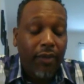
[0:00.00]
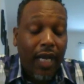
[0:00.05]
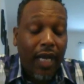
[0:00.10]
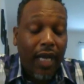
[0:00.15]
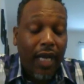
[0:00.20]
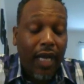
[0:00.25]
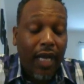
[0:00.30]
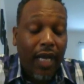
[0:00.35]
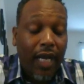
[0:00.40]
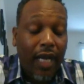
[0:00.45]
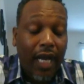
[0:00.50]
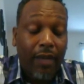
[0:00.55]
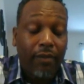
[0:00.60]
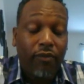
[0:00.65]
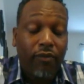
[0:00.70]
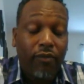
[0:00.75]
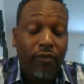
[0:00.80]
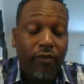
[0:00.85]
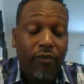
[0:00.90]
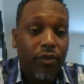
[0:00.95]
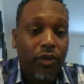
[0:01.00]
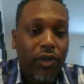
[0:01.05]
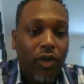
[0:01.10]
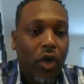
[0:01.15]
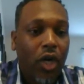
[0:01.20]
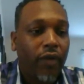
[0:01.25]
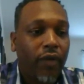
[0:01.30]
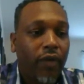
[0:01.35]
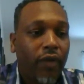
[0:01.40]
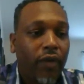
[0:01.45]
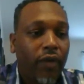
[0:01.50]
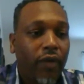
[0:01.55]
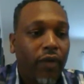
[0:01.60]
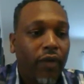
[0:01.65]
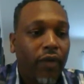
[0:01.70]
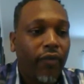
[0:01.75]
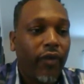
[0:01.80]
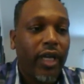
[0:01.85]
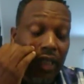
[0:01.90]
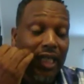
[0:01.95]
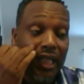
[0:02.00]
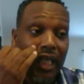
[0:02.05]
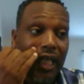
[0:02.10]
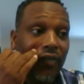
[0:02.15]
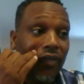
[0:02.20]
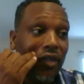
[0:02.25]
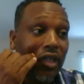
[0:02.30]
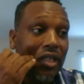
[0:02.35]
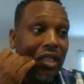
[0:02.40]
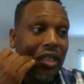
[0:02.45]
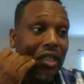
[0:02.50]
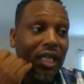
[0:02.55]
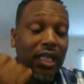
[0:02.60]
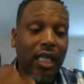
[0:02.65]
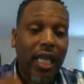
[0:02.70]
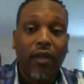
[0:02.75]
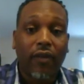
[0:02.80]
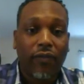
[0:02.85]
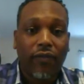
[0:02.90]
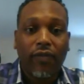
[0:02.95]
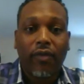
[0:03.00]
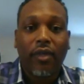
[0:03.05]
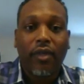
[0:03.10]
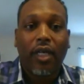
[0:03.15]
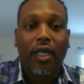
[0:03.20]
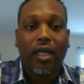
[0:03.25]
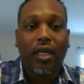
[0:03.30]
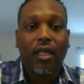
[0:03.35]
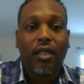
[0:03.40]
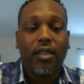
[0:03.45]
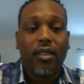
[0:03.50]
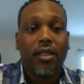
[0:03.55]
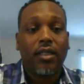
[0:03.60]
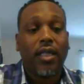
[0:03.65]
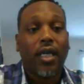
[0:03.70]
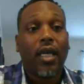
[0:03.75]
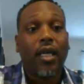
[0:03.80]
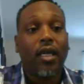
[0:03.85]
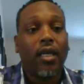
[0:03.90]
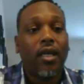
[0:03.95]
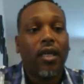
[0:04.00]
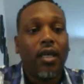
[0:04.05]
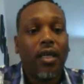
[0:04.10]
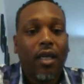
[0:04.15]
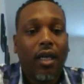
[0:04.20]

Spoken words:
I, I'm Randy. I really can't think of anything negative to say